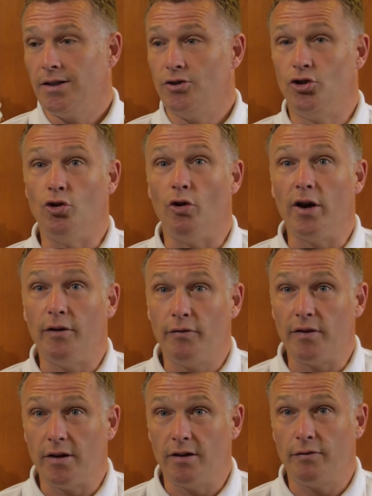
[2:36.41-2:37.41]
joy
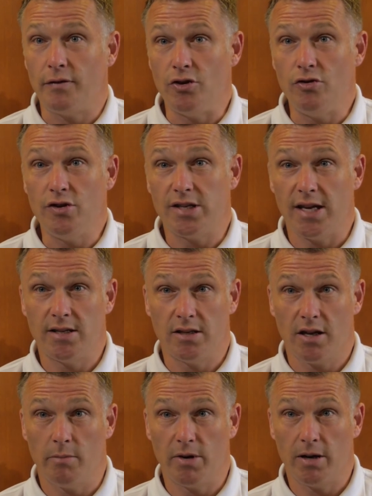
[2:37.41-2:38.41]
for the new season
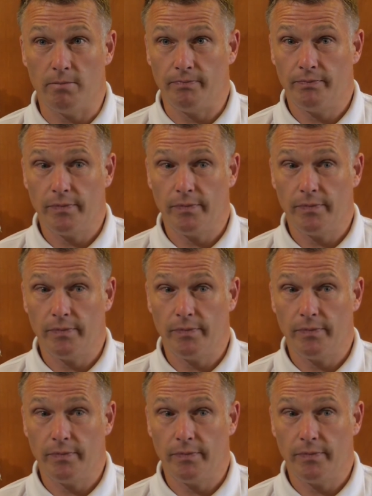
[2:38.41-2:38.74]
coming up.